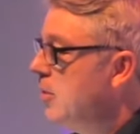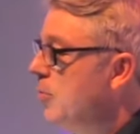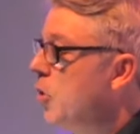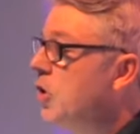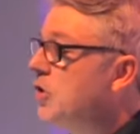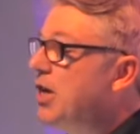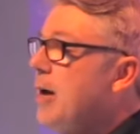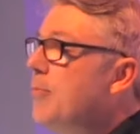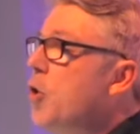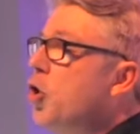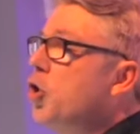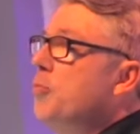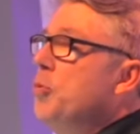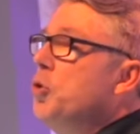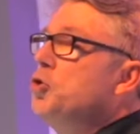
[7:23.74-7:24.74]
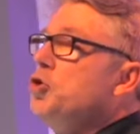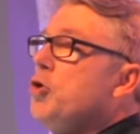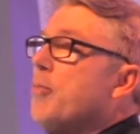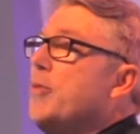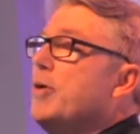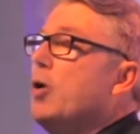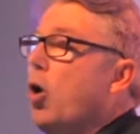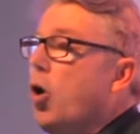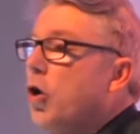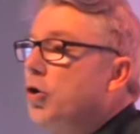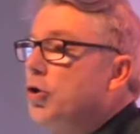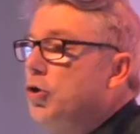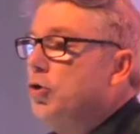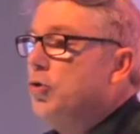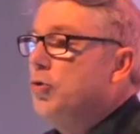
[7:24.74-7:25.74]
because I'm not going to put something
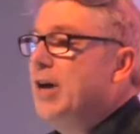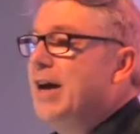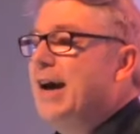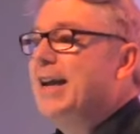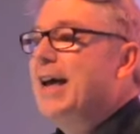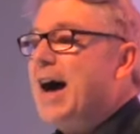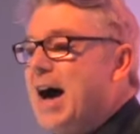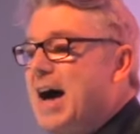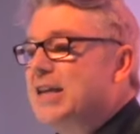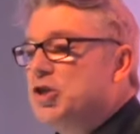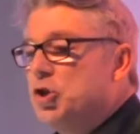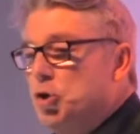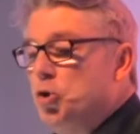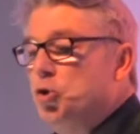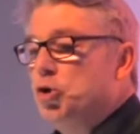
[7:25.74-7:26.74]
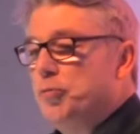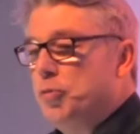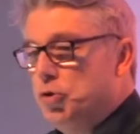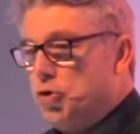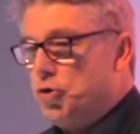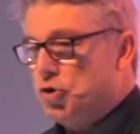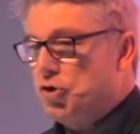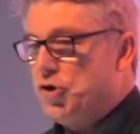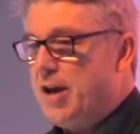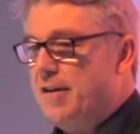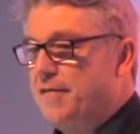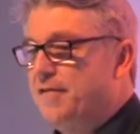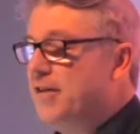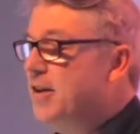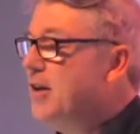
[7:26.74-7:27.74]
on you and ask you to produce
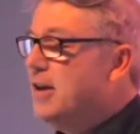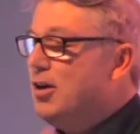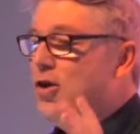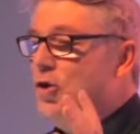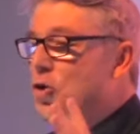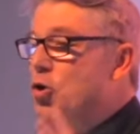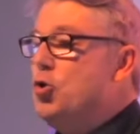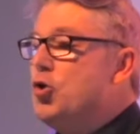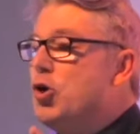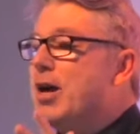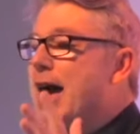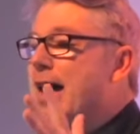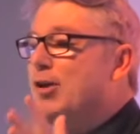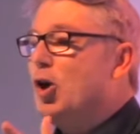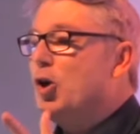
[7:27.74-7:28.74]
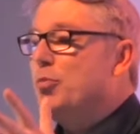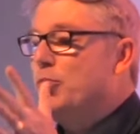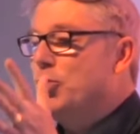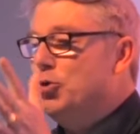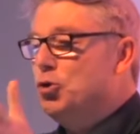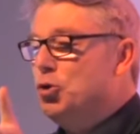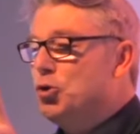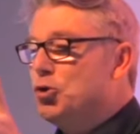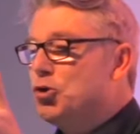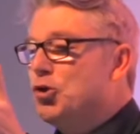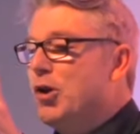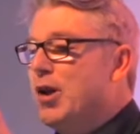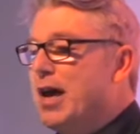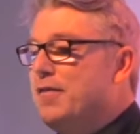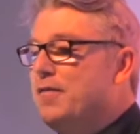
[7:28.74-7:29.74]
life. You cannot
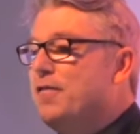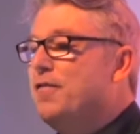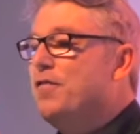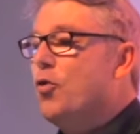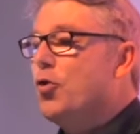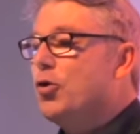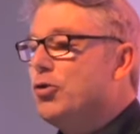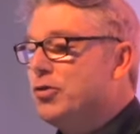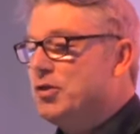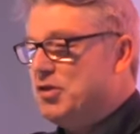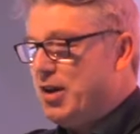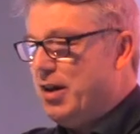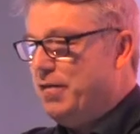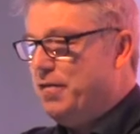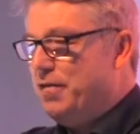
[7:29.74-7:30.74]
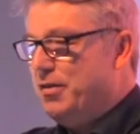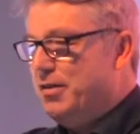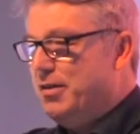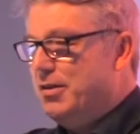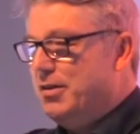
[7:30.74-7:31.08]
produce life for yourself.